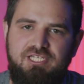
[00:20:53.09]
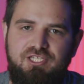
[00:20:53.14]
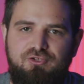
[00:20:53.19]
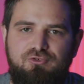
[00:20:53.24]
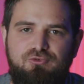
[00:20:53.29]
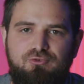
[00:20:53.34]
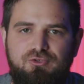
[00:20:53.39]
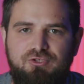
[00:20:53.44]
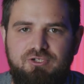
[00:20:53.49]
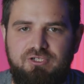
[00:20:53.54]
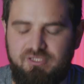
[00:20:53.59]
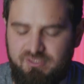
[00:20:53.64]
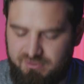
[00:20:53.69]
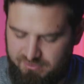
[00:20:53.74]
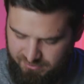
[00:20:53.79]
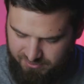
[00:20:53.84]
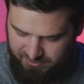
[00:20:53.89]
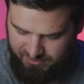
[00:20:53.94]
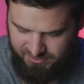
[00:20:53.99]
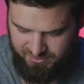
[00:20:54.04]
your
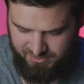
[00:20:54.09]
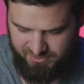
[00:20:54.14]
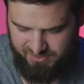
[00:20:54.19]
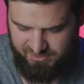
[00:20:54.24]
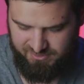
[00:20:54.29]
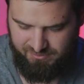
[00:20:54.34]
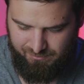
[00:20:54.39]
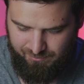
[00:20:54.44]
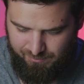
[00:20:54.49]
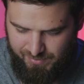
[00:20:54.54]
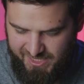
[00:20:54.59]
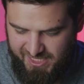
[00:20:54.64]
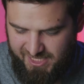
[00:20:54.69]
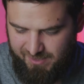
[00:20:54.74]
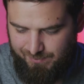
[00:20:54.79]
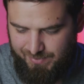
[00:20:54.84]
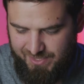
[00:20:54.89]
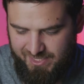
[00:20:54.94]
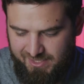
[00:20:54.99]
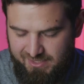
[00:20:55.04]

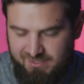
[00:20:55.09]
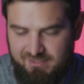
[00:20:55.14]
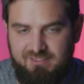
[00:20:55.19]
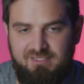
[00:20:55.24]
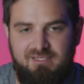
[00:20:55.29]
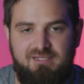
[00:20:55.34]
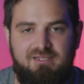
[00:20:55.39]
backpack